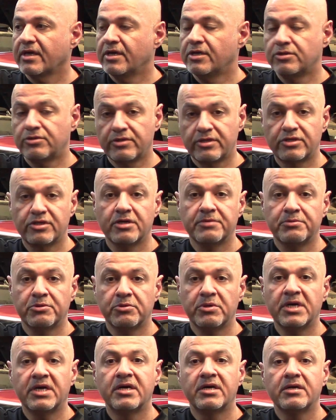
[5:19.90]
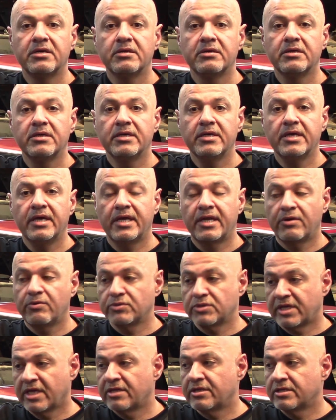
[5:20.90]
Turbo R, and I
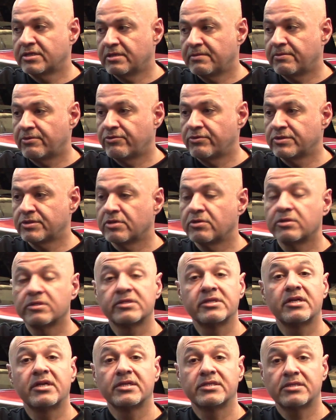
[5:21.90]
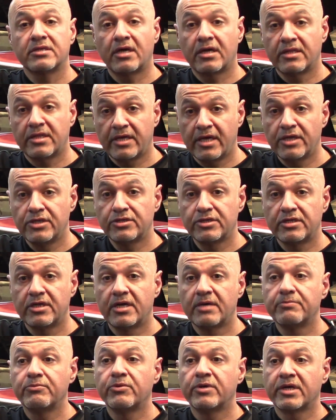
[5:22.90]
was getting a similar result until I started the engine
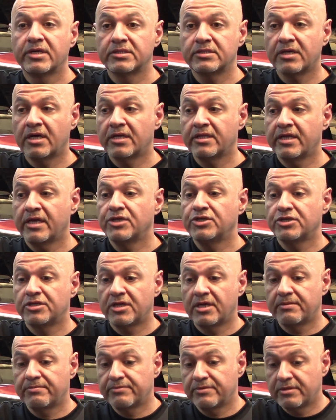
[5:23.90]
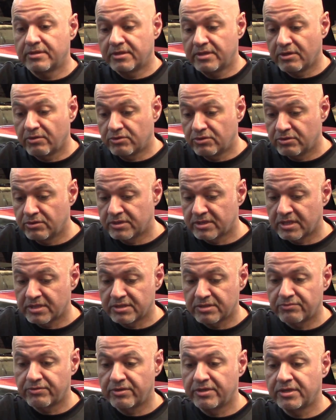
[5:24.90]
up. When I started the engine up, the O2
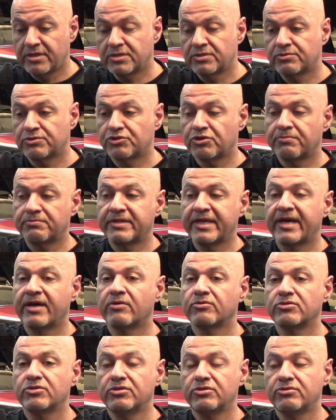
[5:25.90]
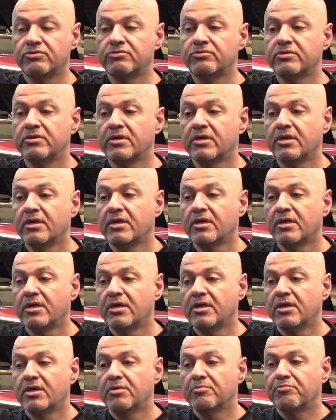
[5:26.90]
sensor readings dropped down to
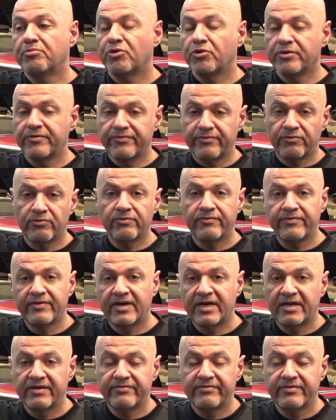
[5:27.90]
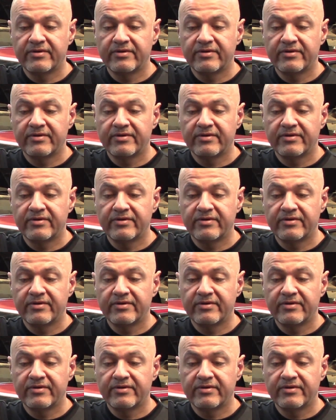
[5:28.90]
0.45